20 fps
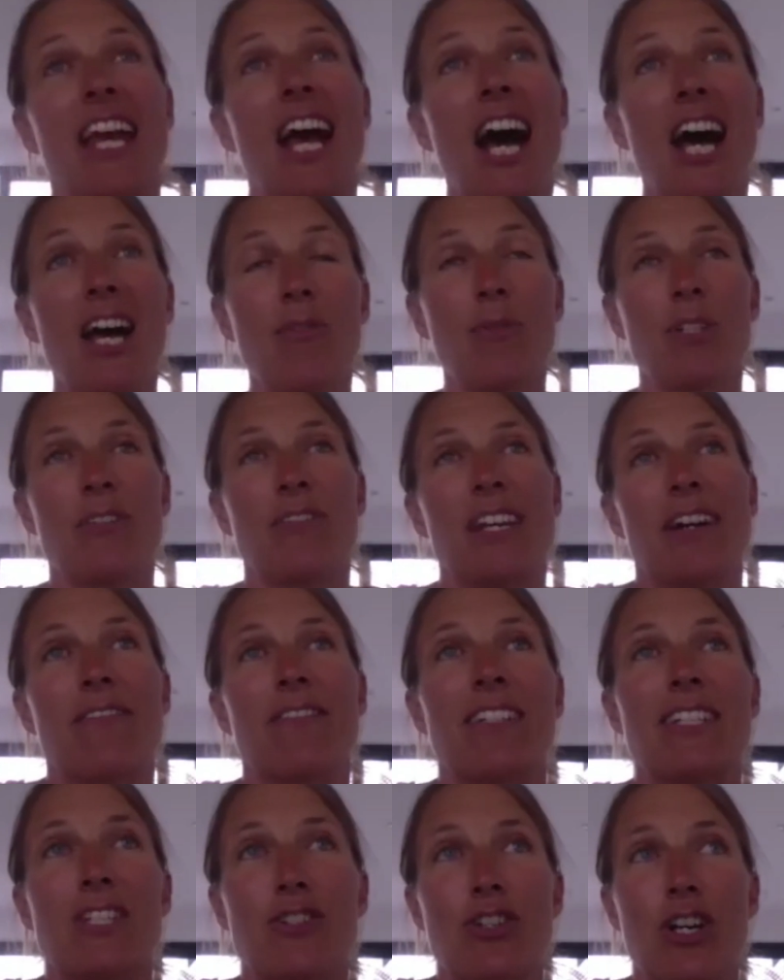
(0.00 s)
I would have
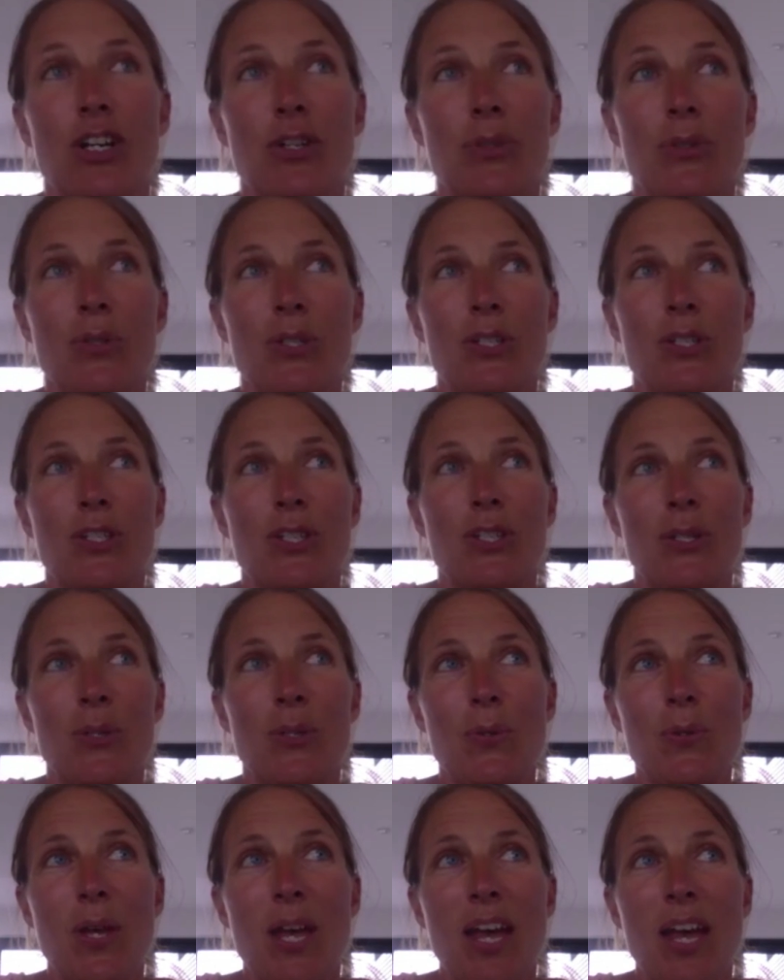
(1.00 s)
definitely struggled
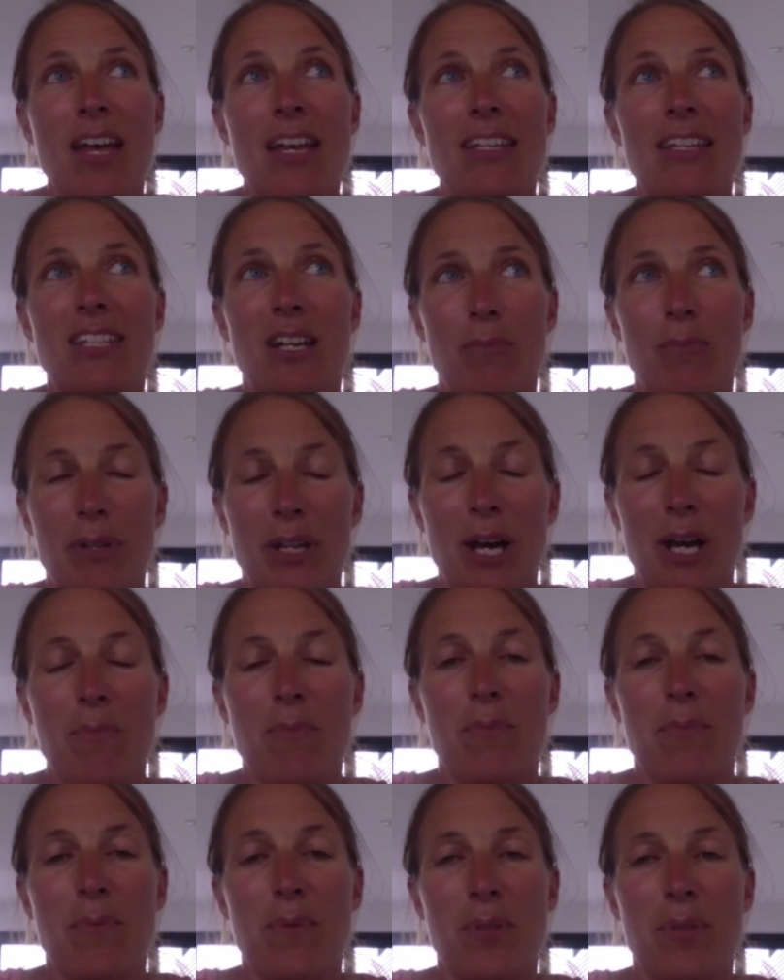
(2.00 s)
to summon up
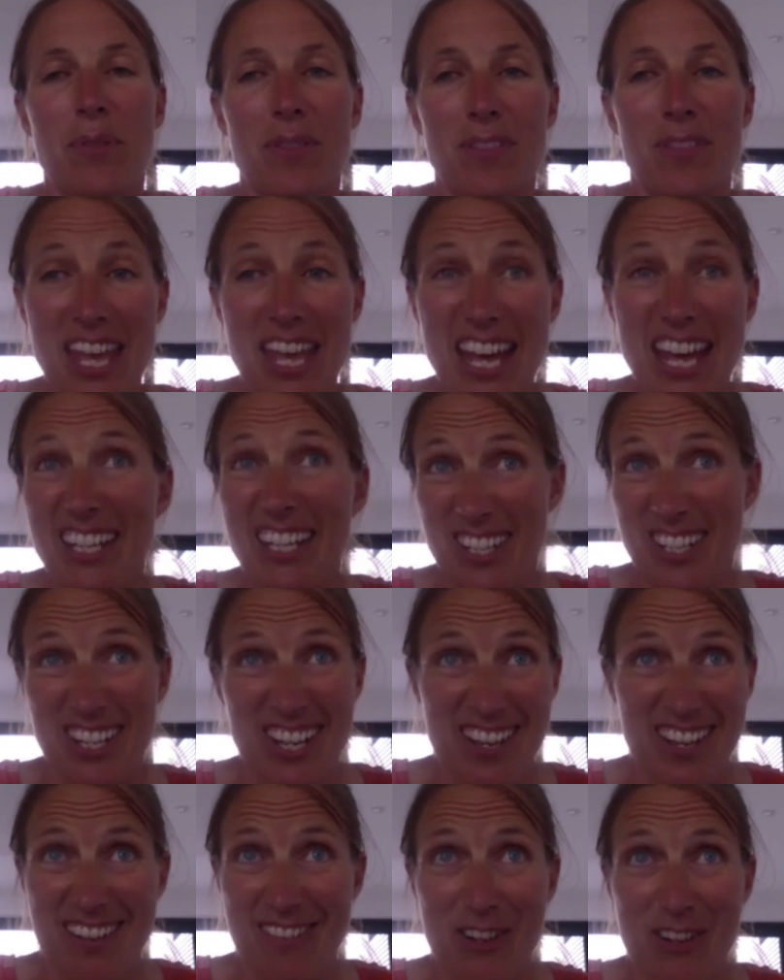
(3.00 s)
the
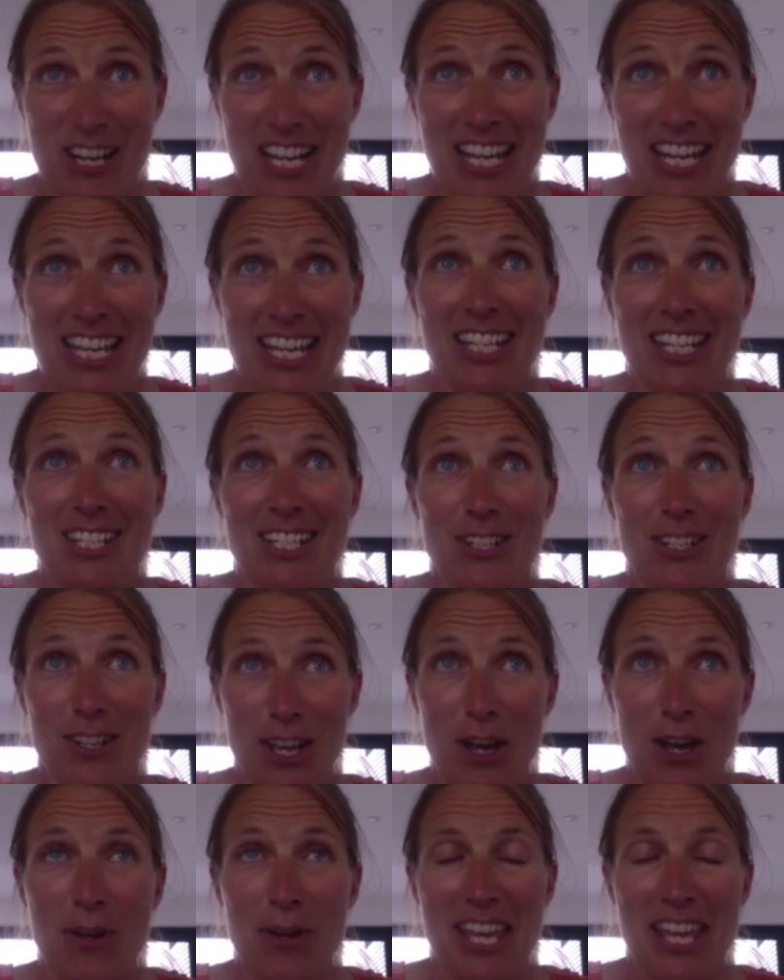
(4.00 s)
energy really to
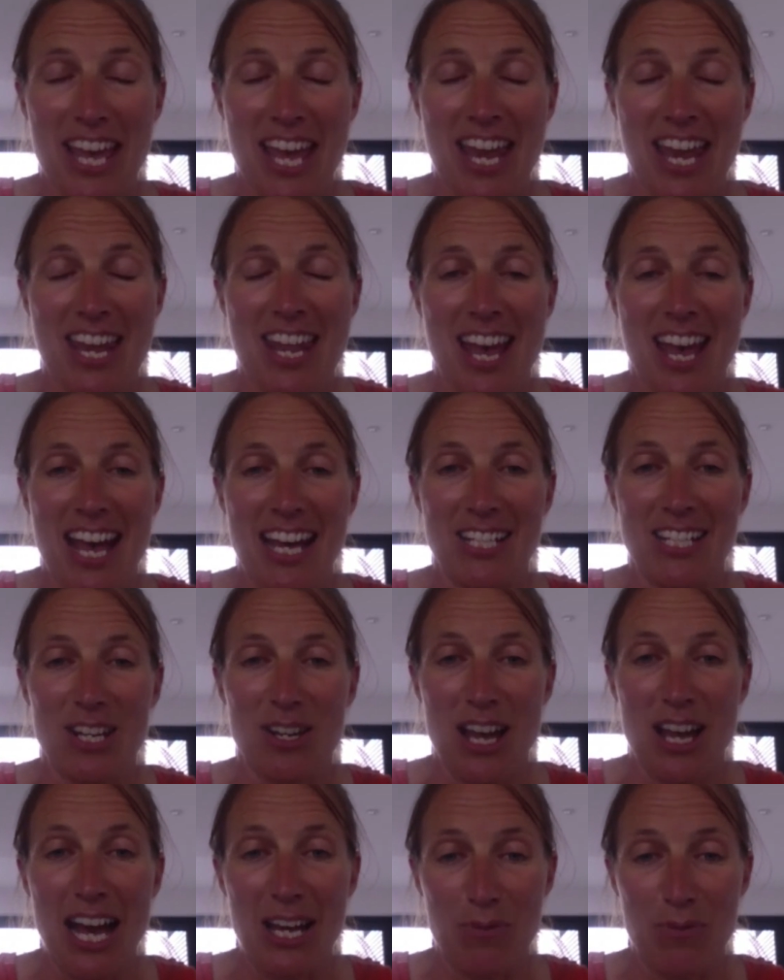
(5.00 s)
go again
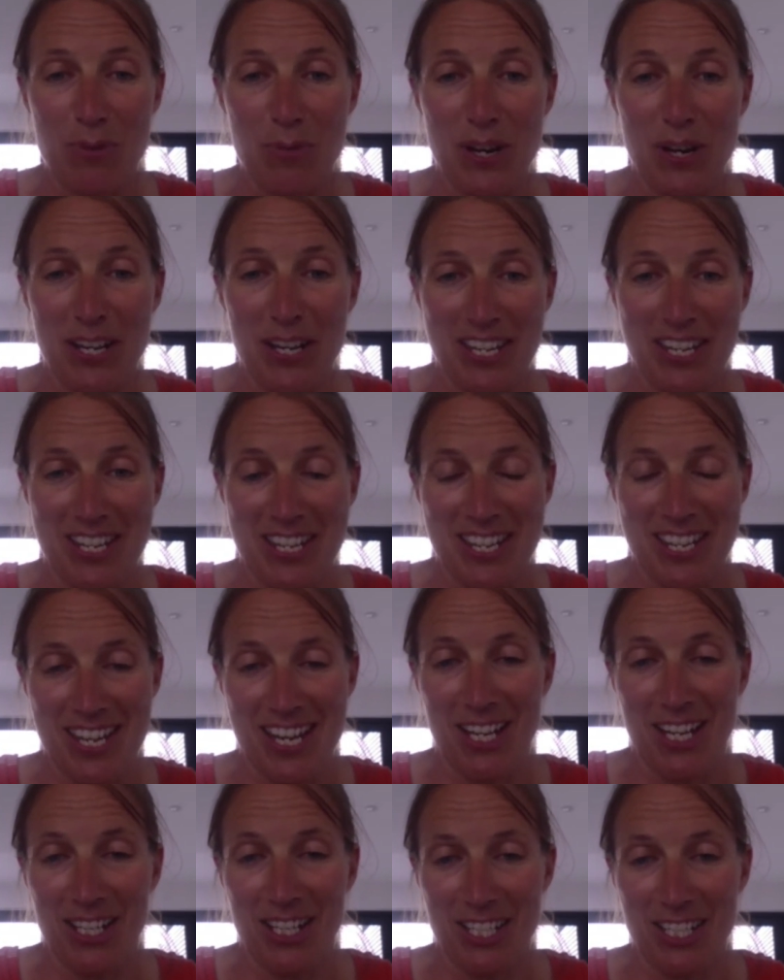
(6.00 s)
had we won
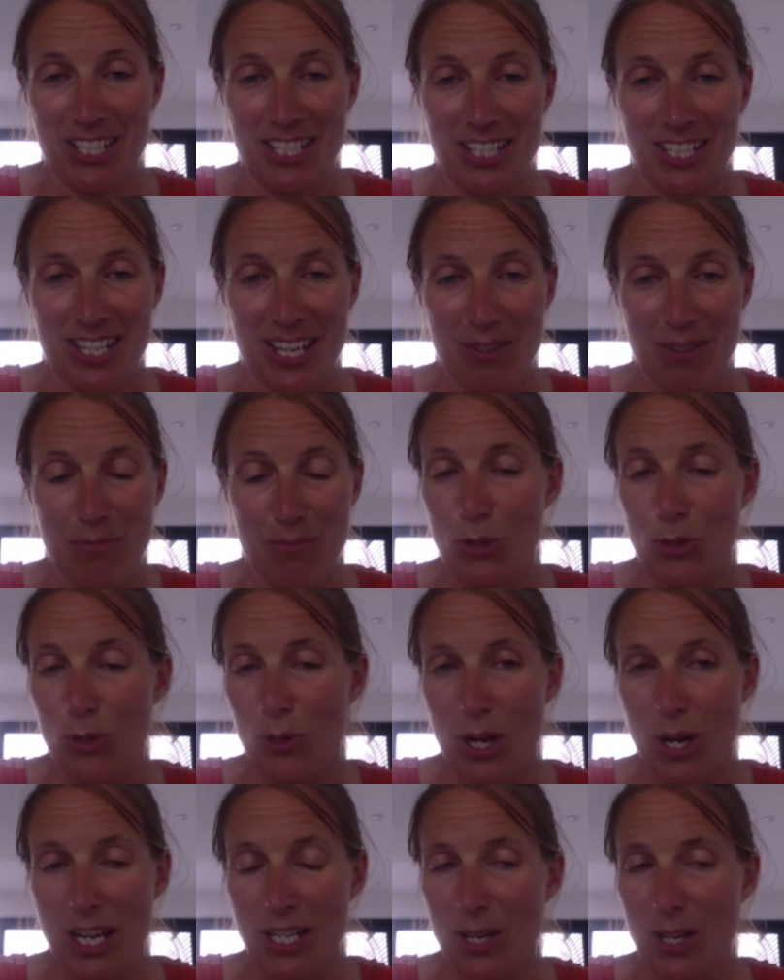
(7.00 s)
in London. I'm sure.
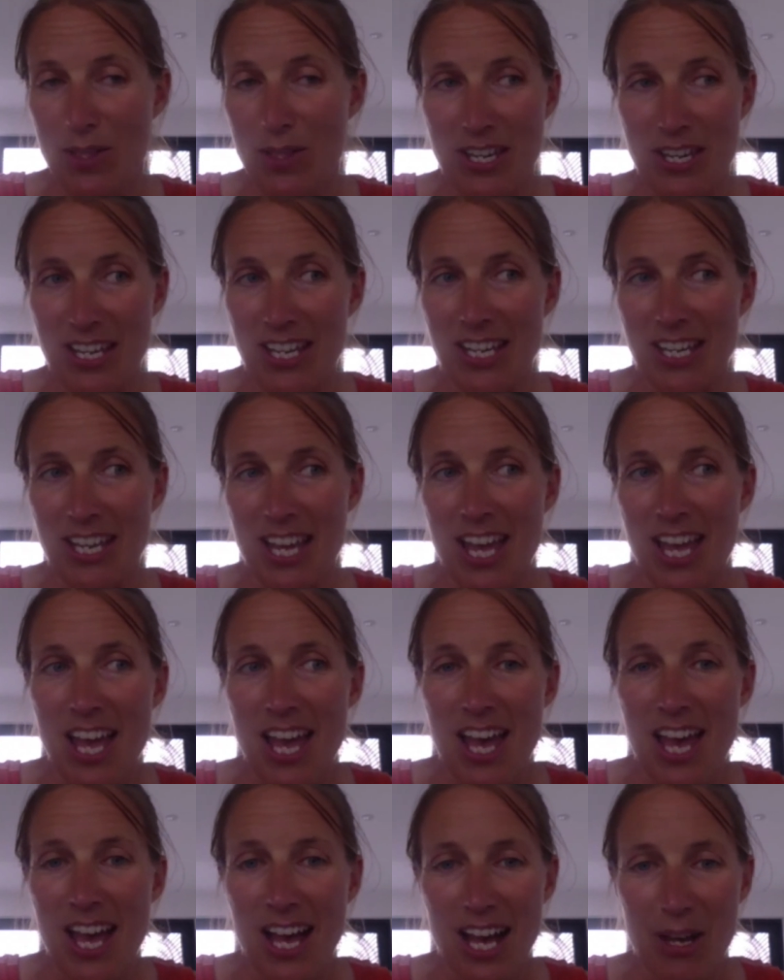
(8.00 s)
I don't think
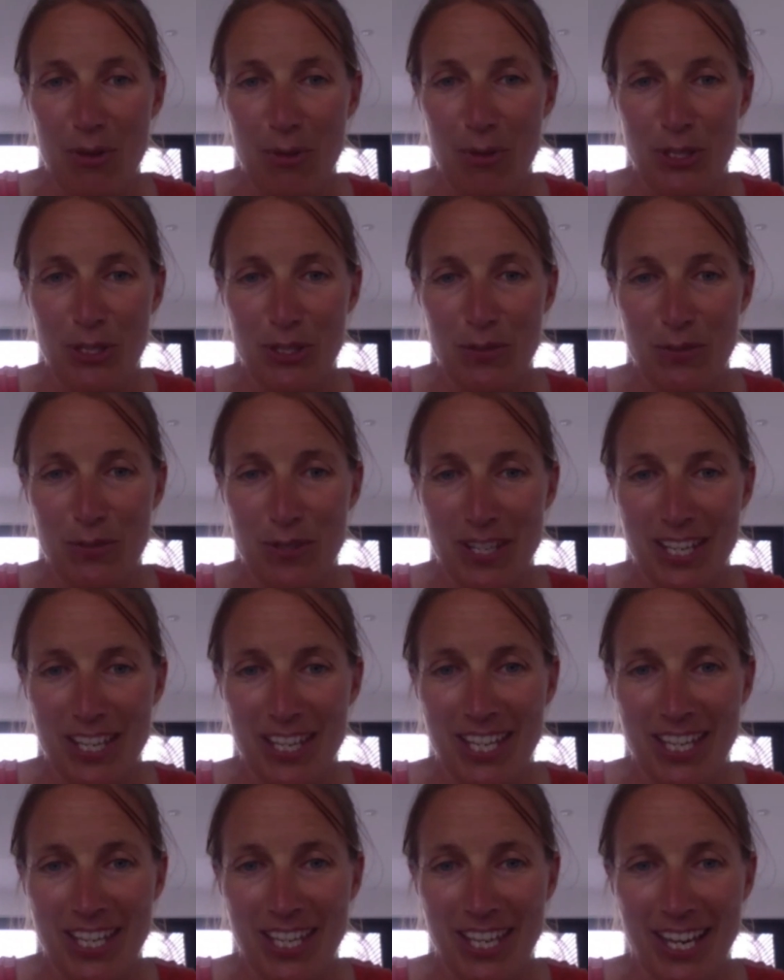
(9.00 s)
I would have.
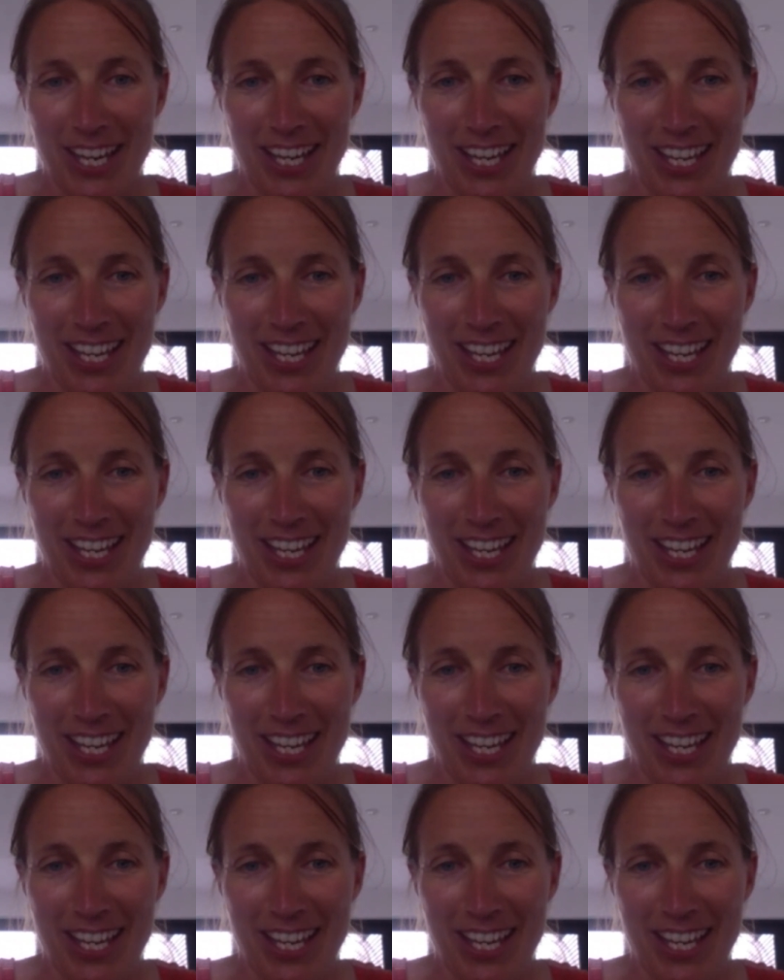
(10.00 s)
Yeah.